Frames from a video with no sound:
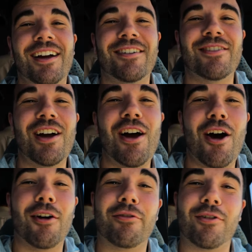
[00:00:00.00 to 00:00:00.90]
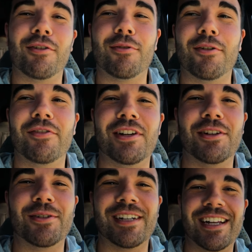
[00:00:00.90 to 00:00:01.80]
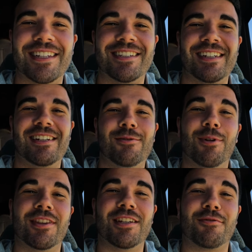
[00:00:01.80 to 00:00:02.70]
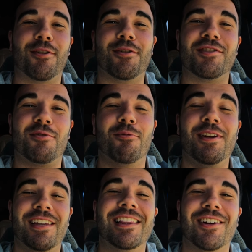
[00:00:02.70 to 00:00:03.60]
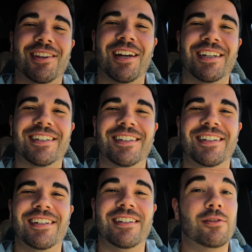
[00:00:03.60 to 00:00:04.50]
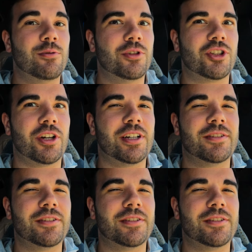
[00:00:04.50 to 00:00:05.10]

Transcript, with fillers: have a front row view and see what these roads really look like. We'll show